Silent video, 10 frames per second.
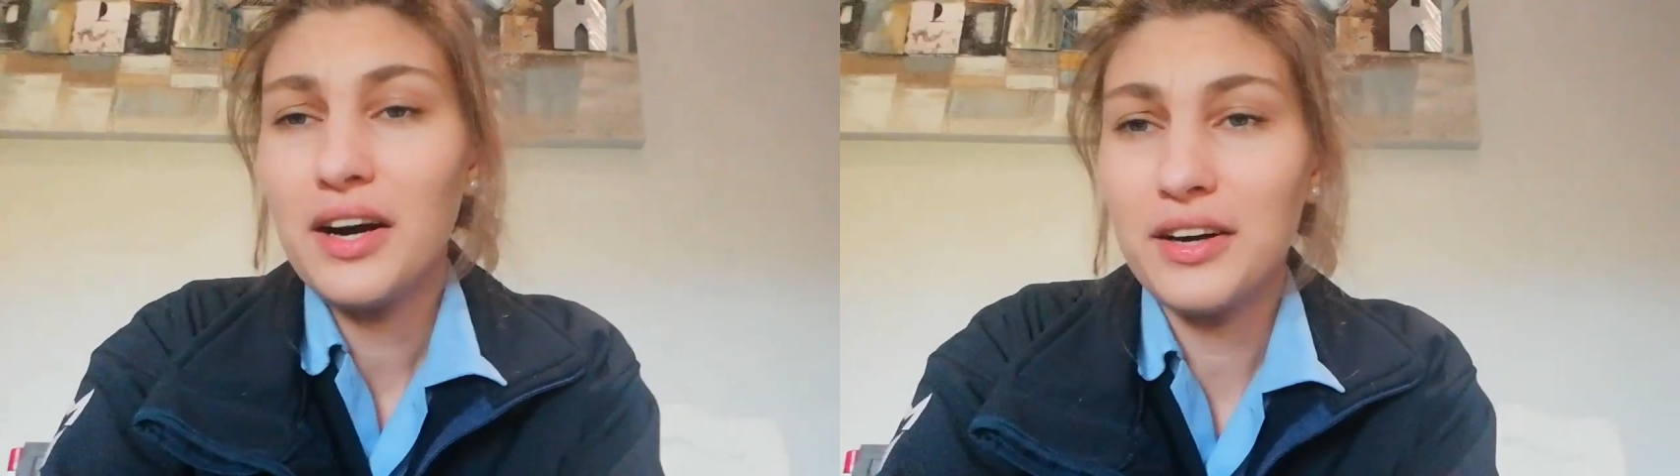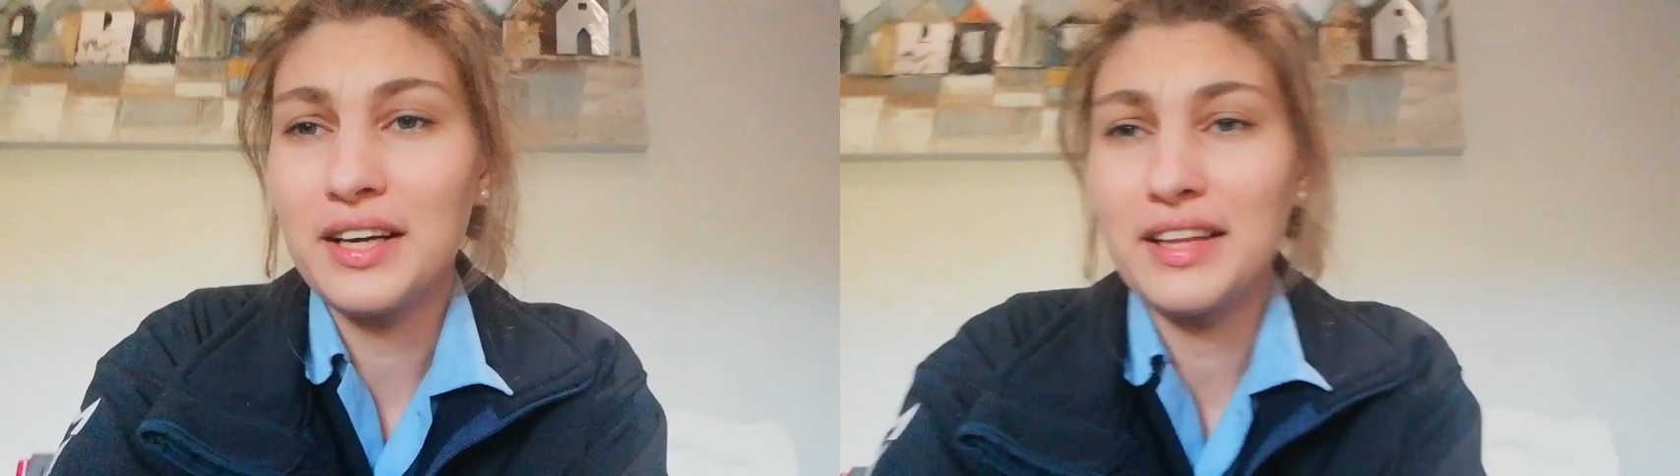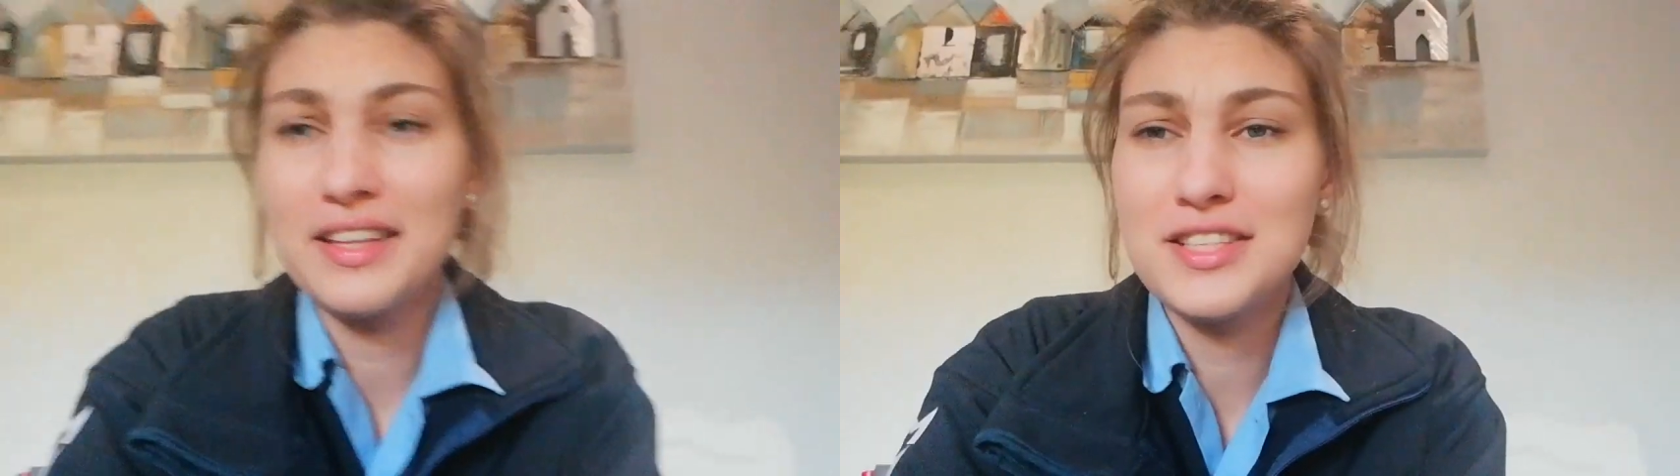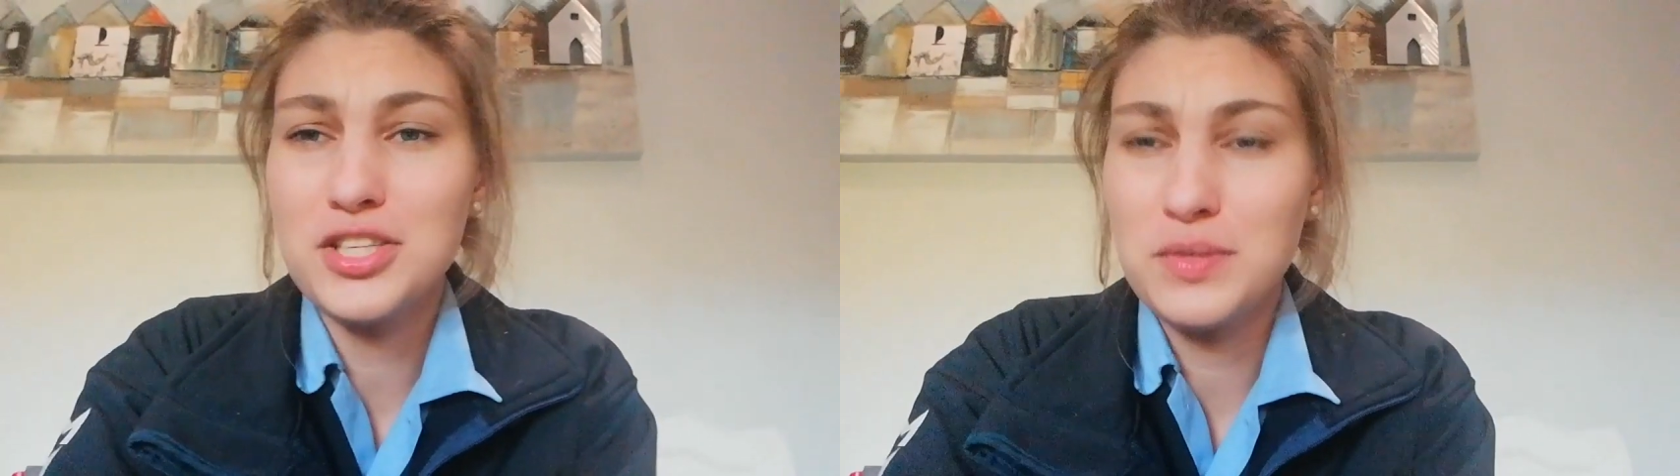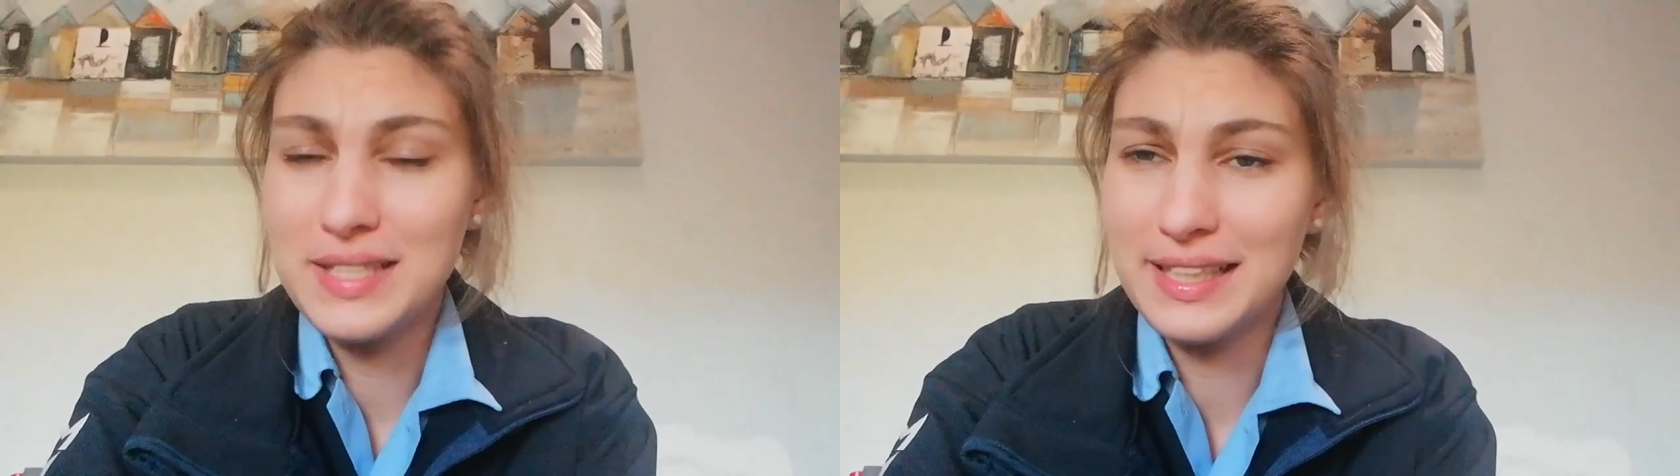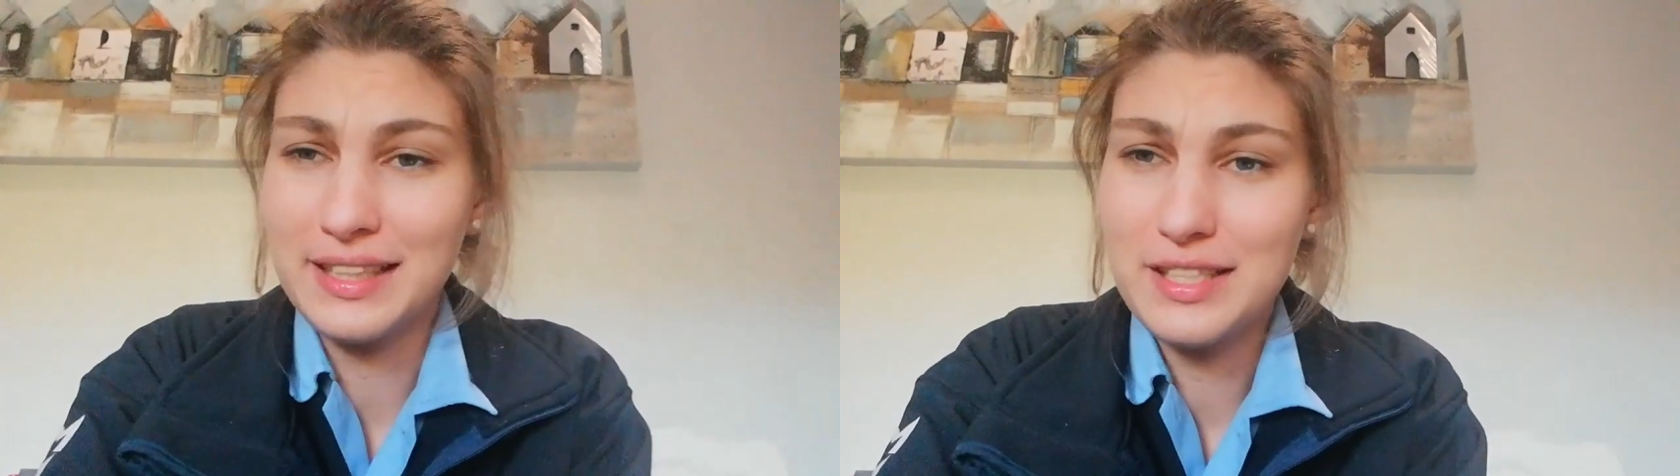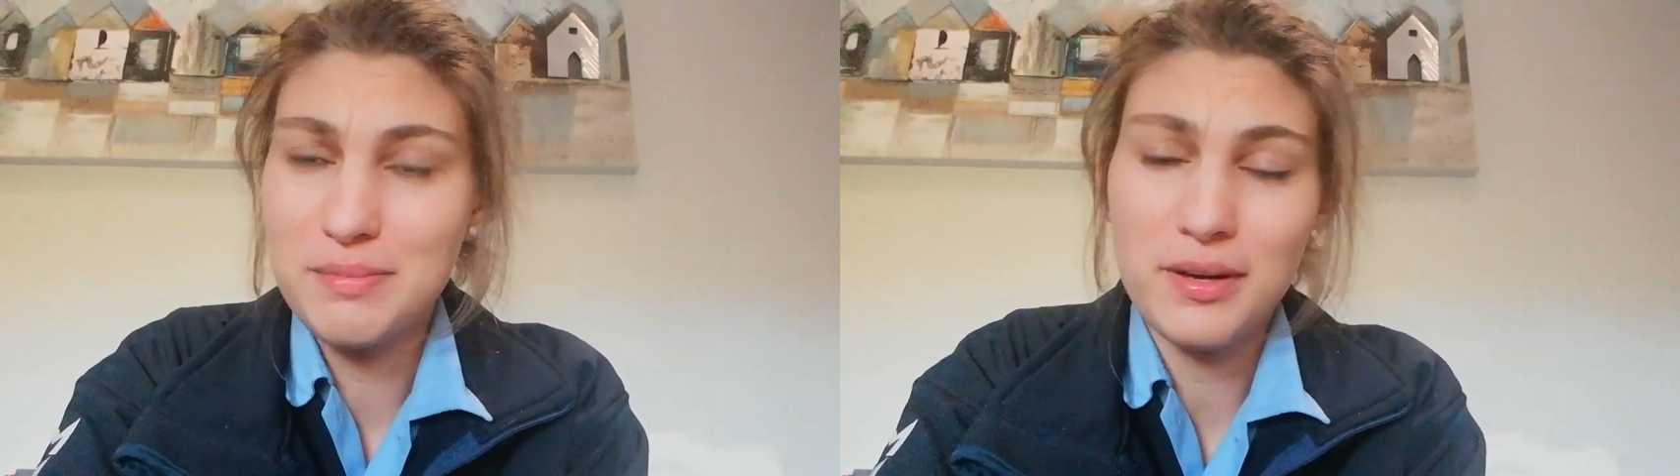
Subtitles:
Okay, this is ridiculous.